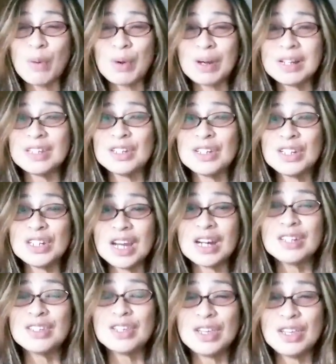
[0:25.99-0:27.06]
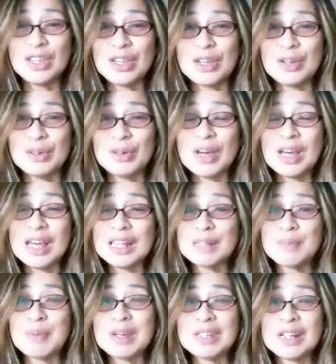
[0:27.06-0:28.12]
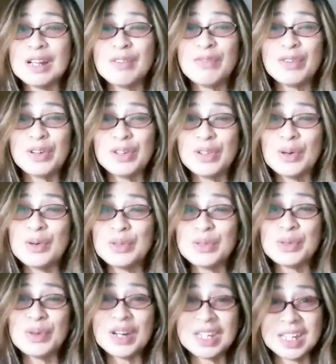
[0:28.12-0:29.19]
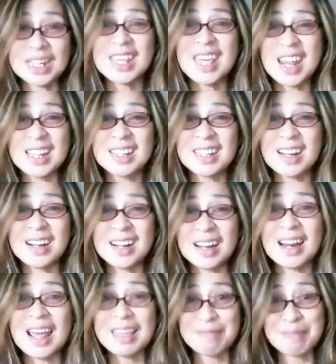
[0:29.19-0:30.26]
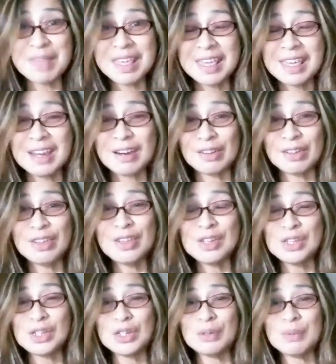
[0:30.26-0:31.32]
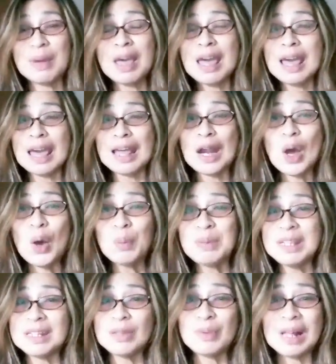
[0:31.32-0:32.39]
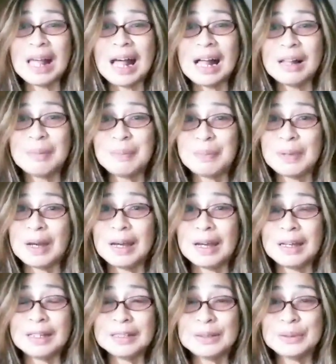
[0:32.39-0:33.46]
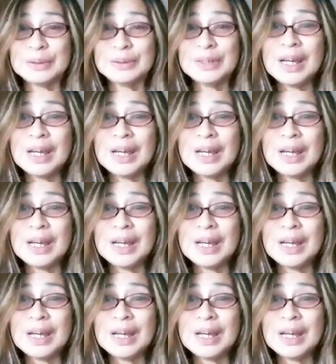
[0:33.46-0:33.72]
I wanted to share to you, especially for those who are just getting started like me here on YouTube, and hope this will help to